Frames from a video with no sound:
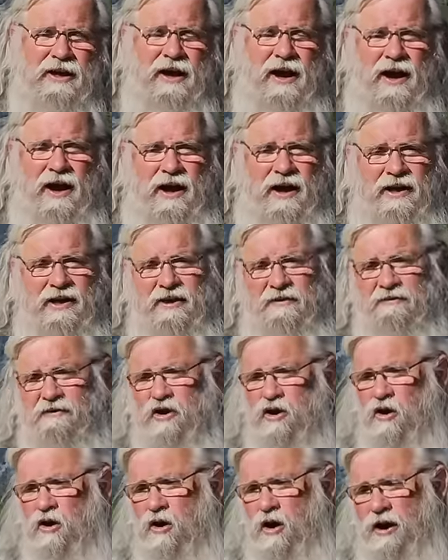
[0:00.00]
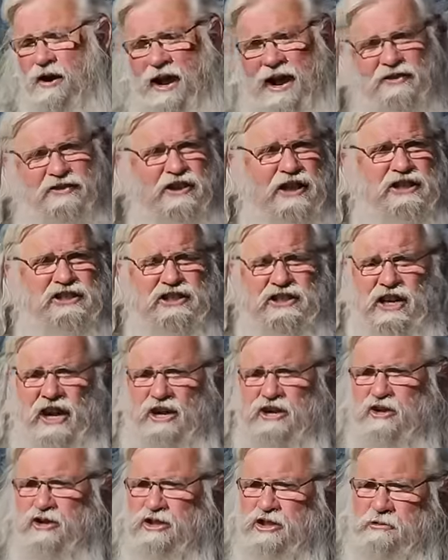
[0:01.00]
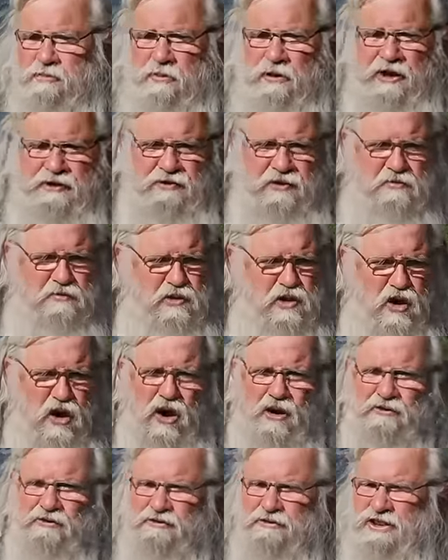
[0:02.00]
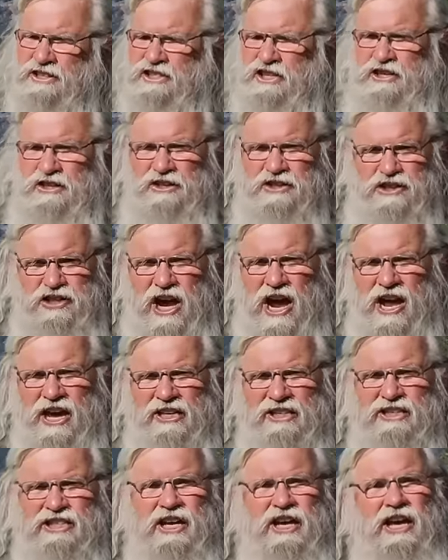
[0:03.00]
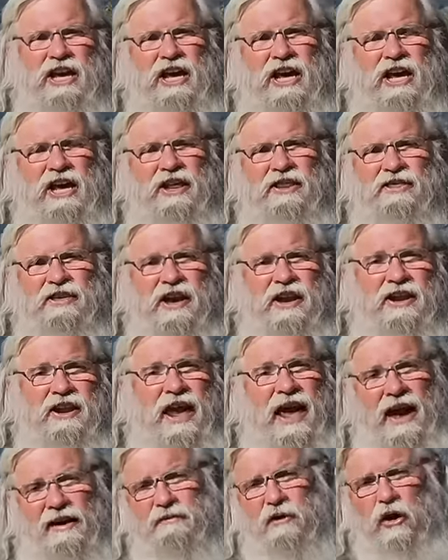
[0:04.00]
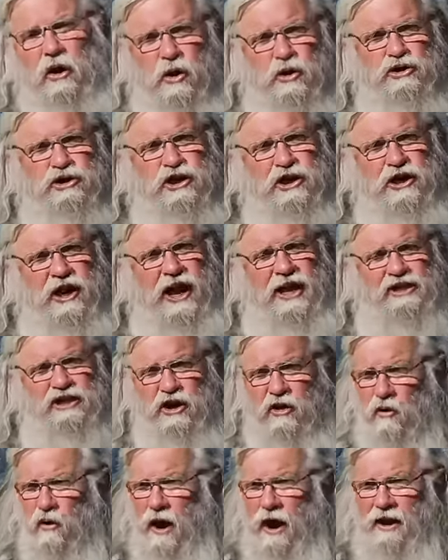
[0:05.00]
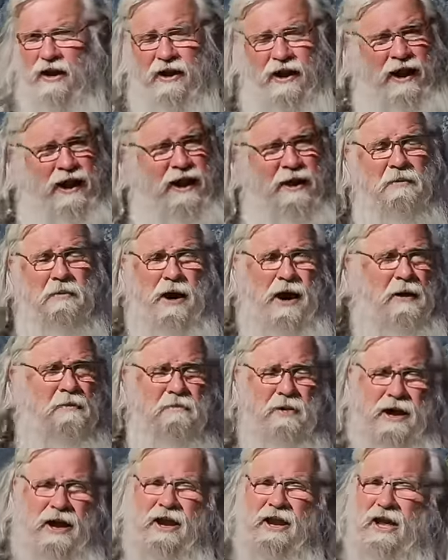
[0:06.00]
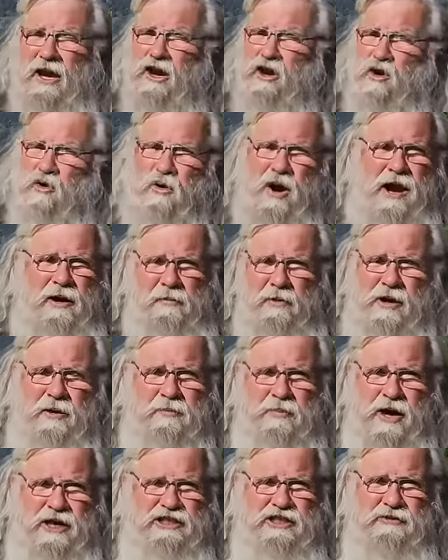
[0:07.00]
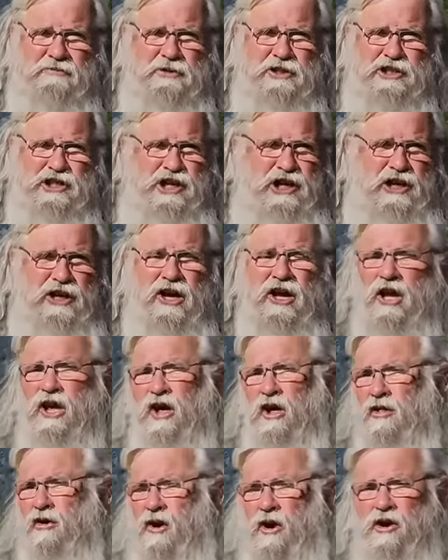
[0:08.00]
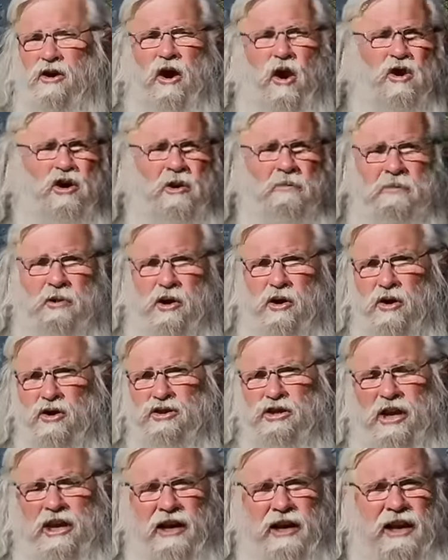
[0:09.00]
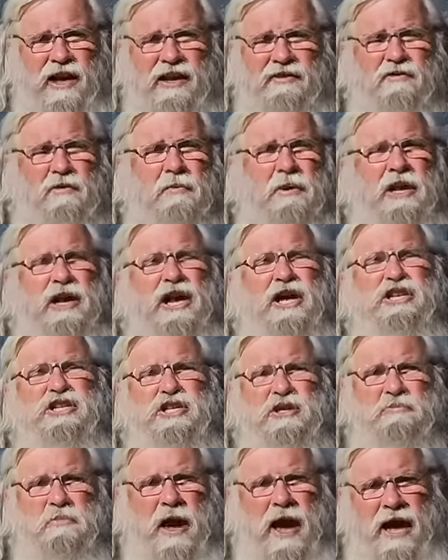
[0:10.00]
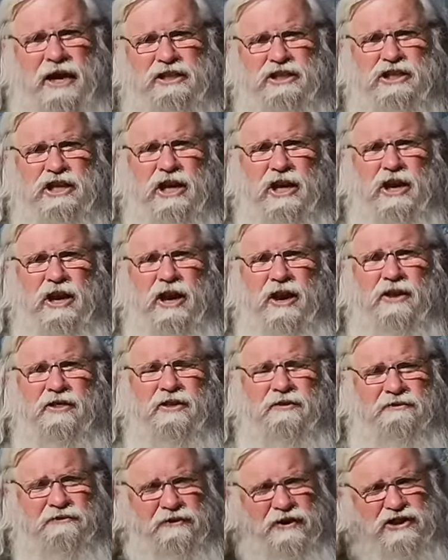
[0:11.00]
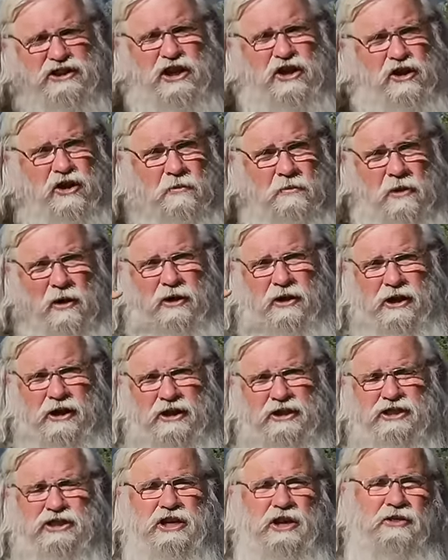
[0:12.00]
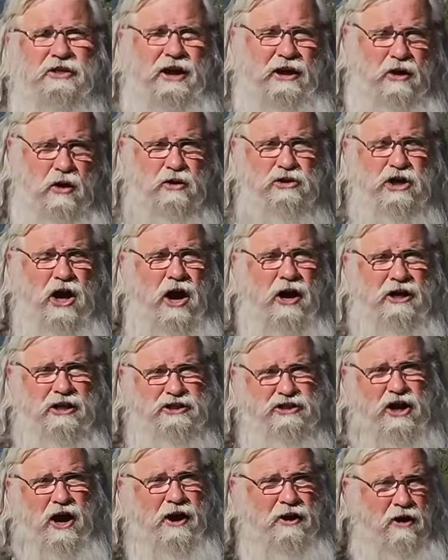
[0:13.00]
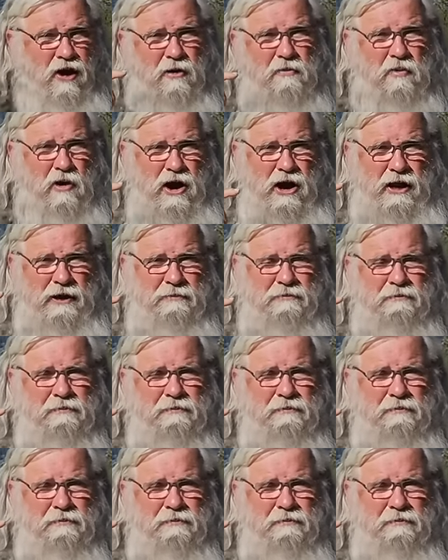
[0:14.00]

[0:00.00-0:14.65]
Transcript: If you're an atheist and you just believe in pure physical science, then evolution has created an incredibly impressive machine. There are no computers that it can even begin to match the physical abilities that goes on inside our brain.